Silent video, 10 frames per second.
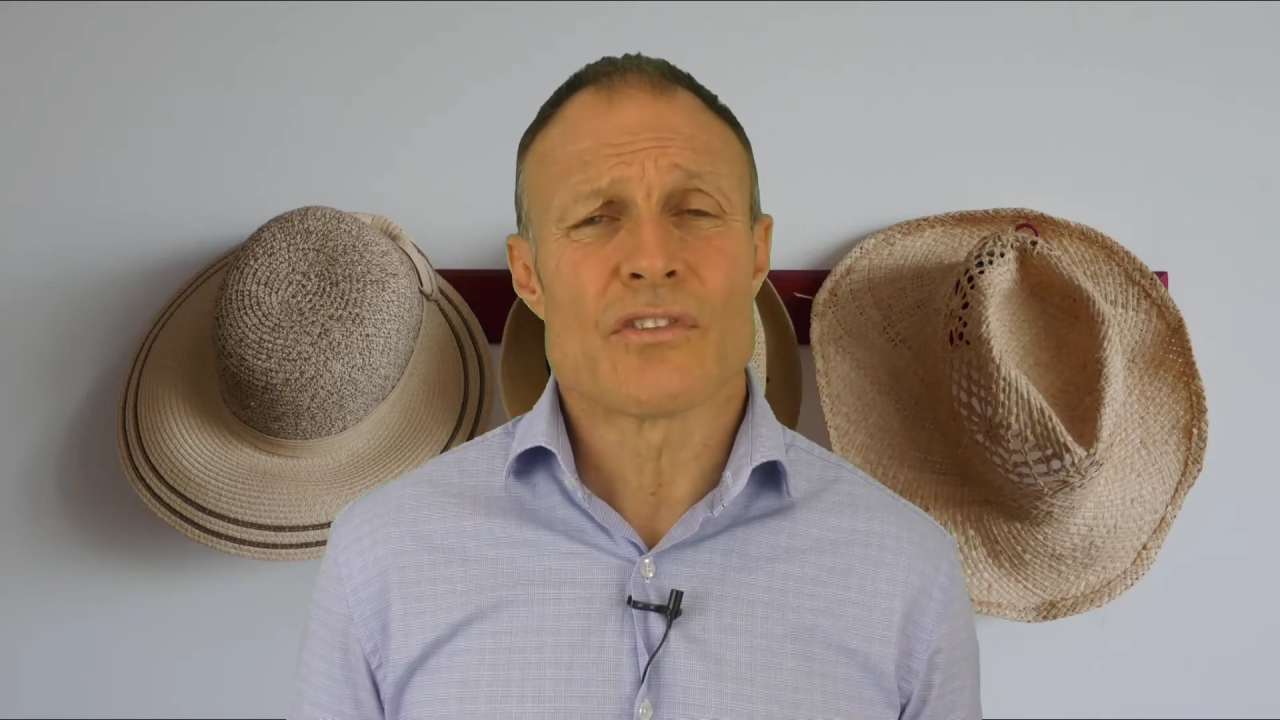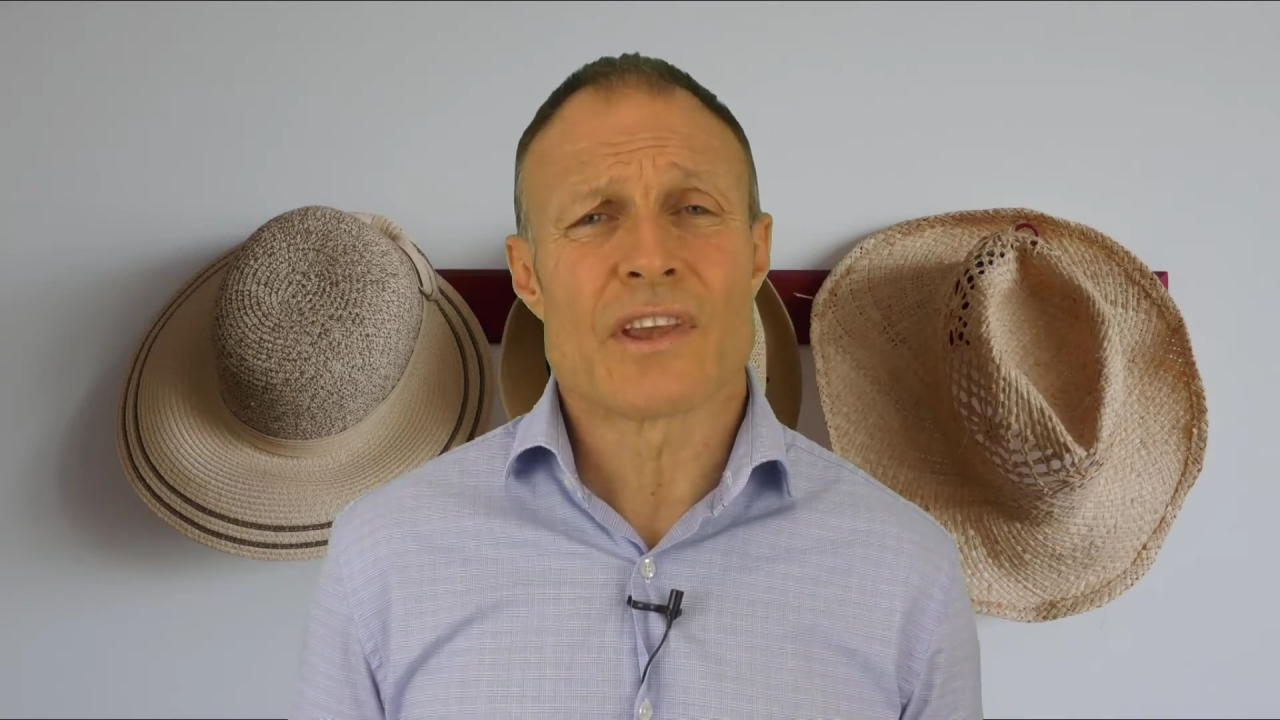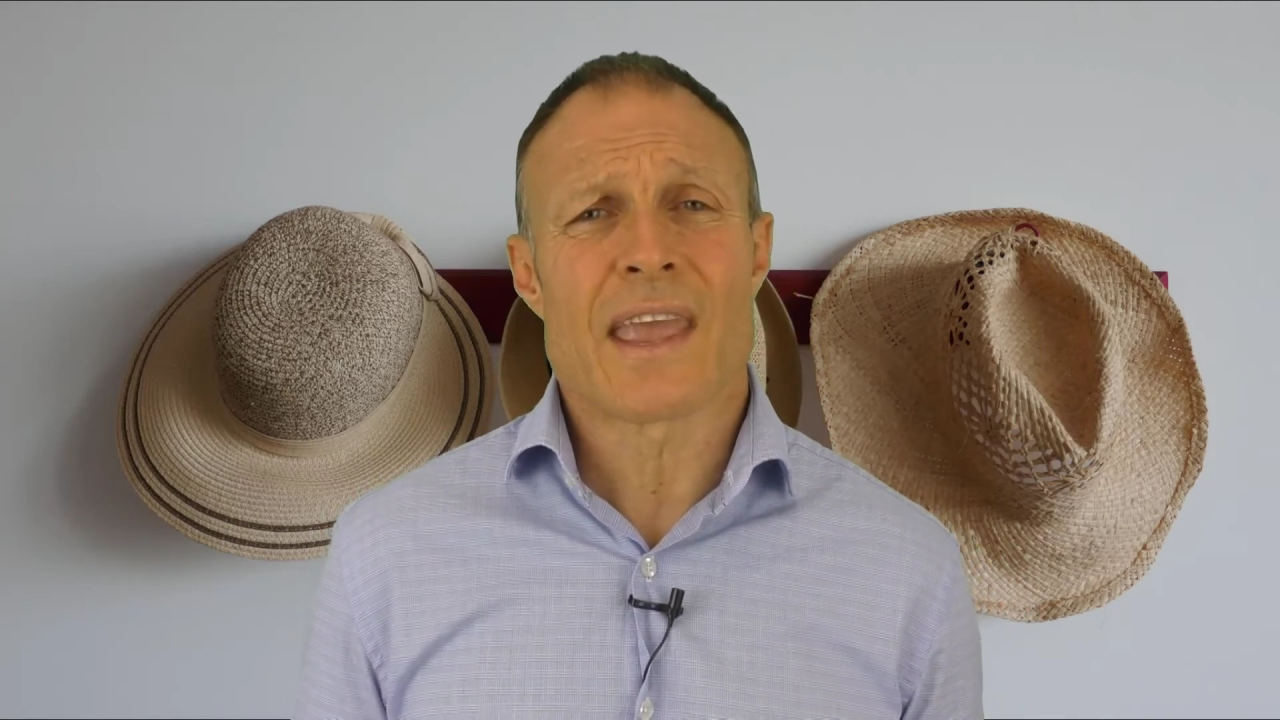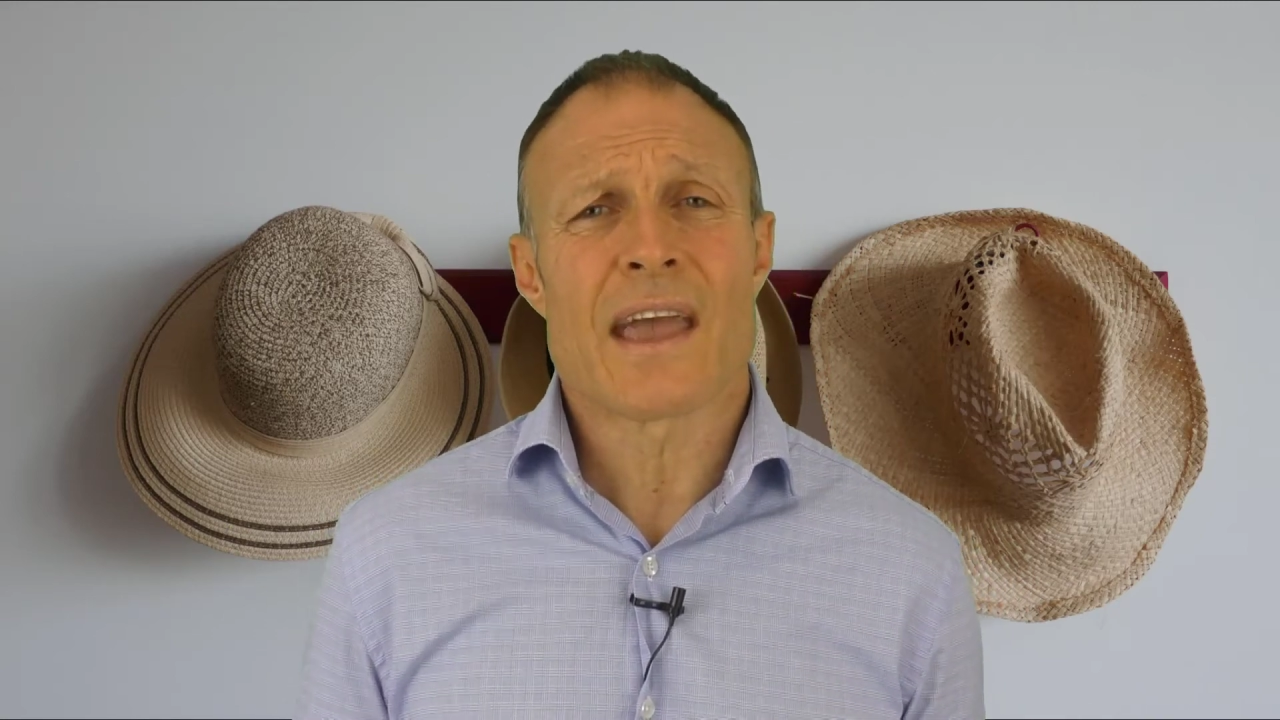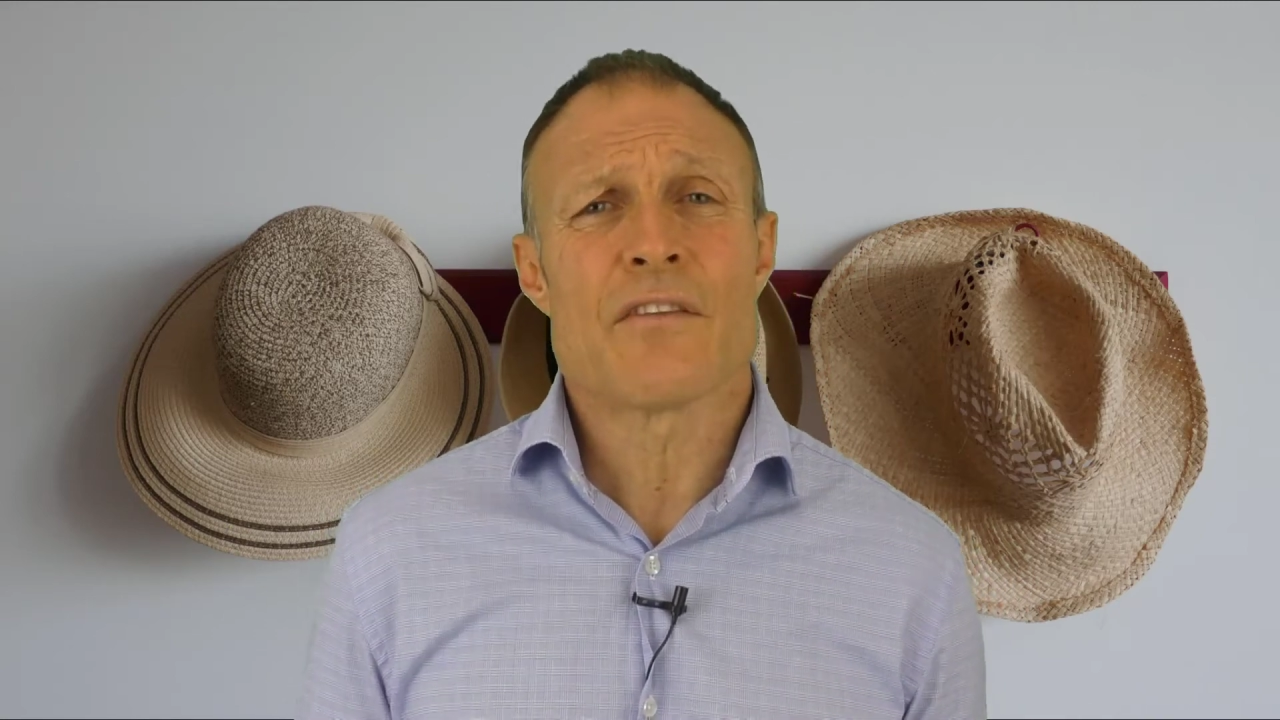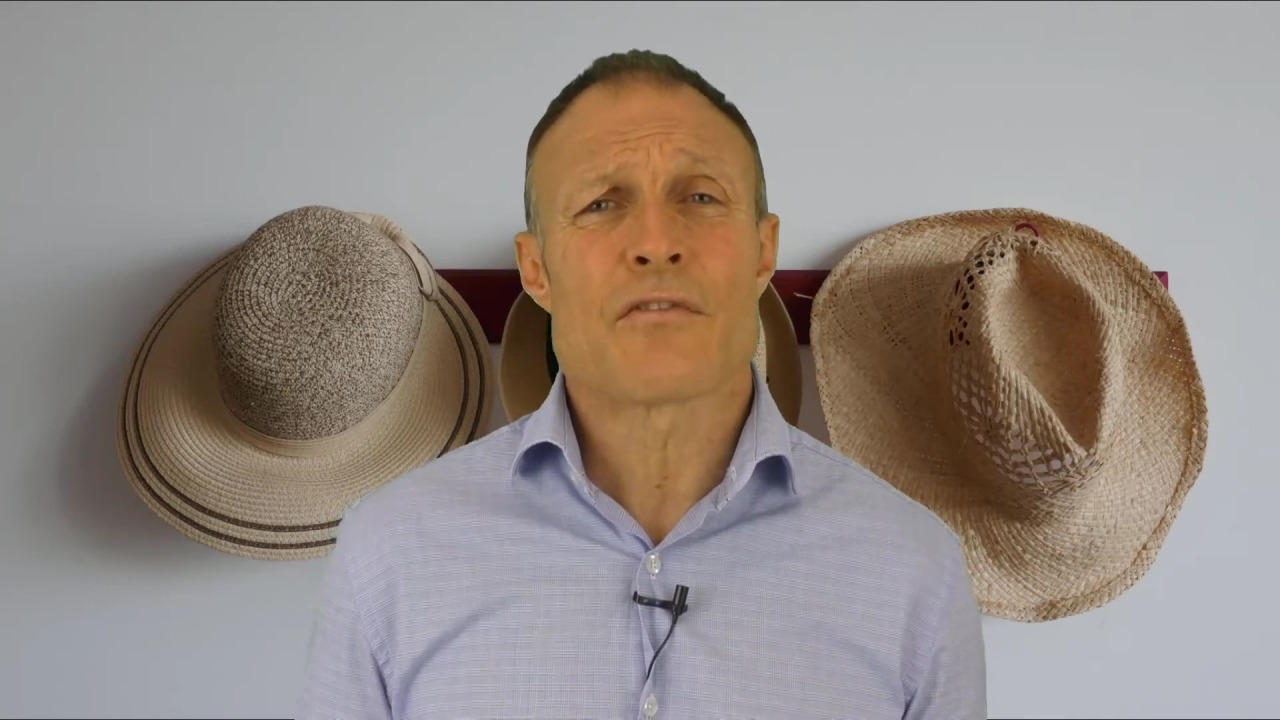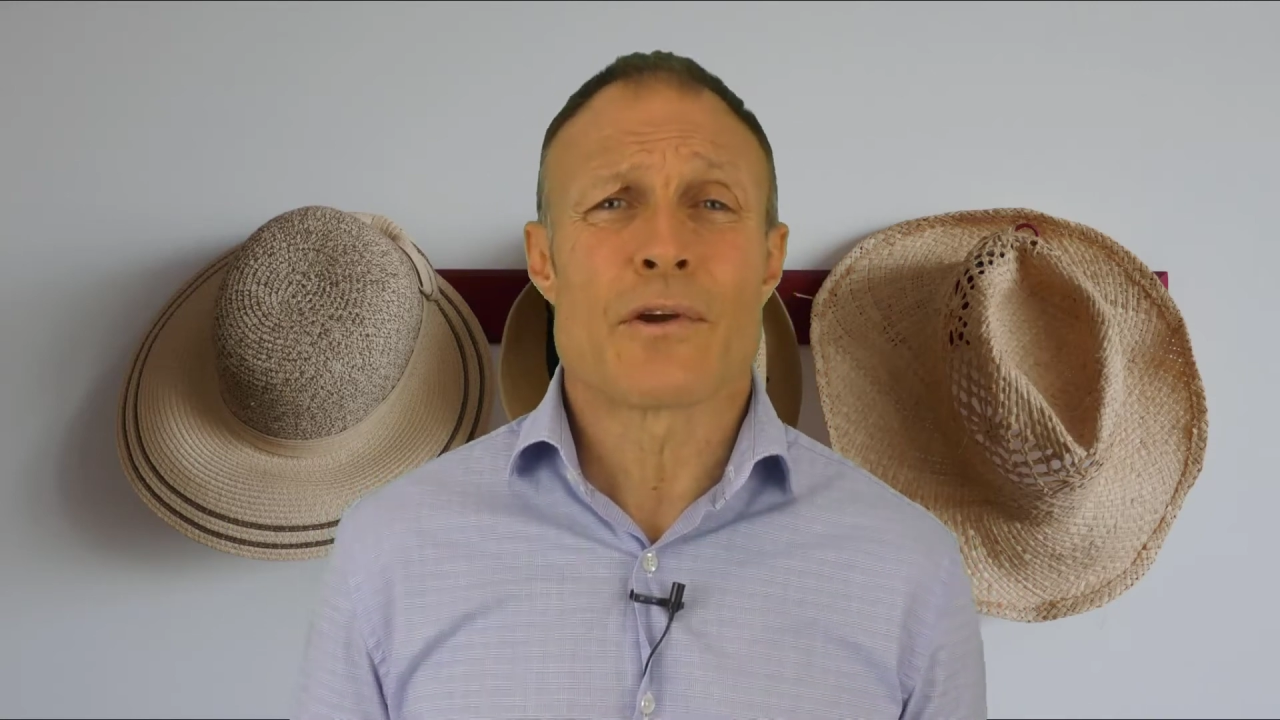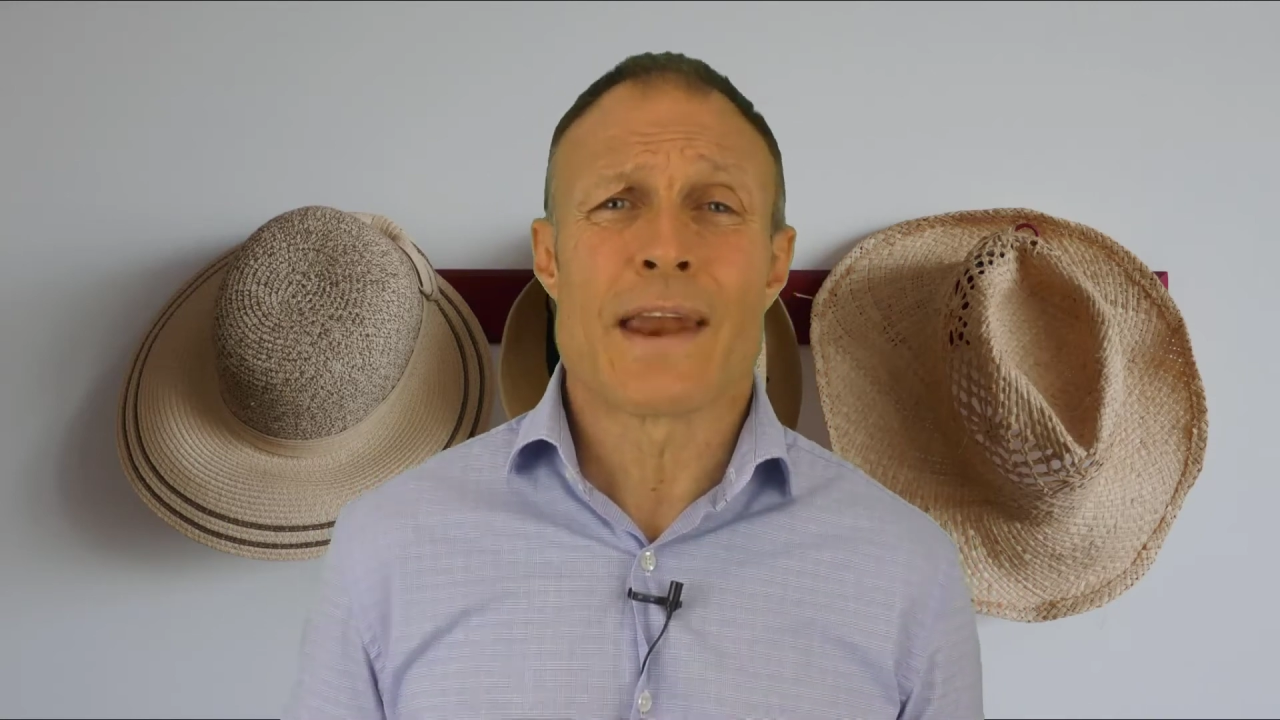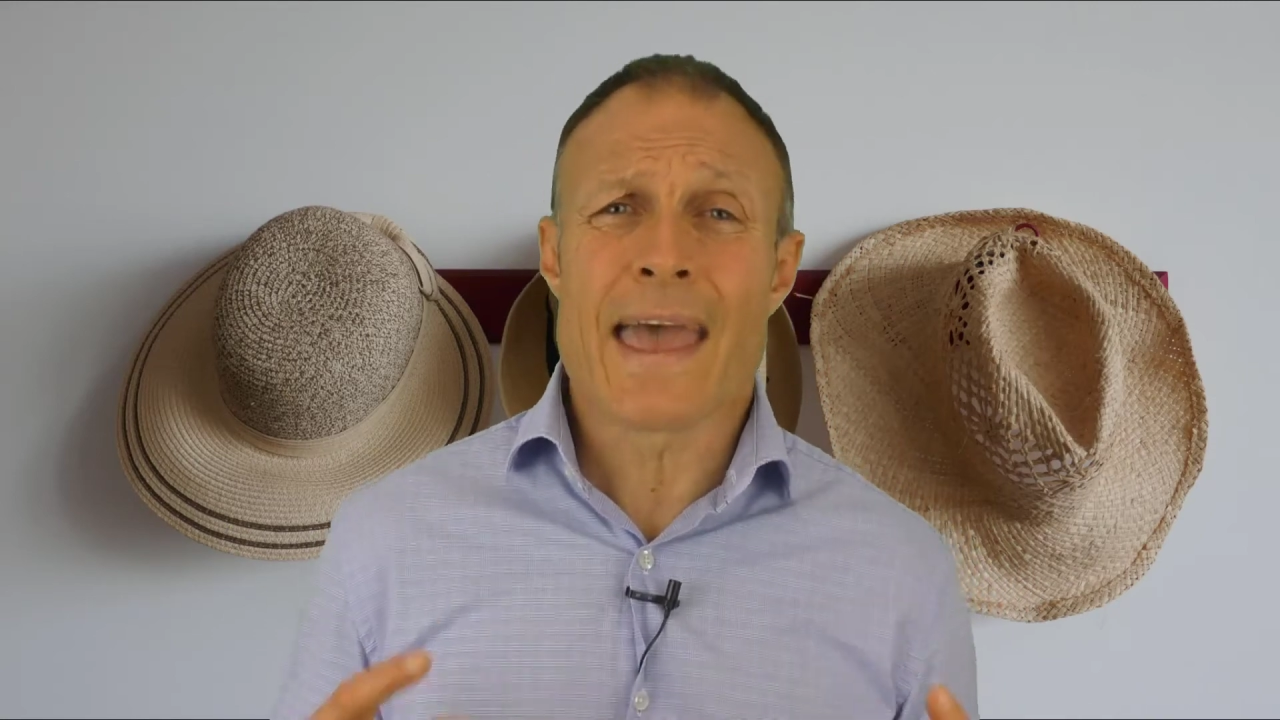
It gave her an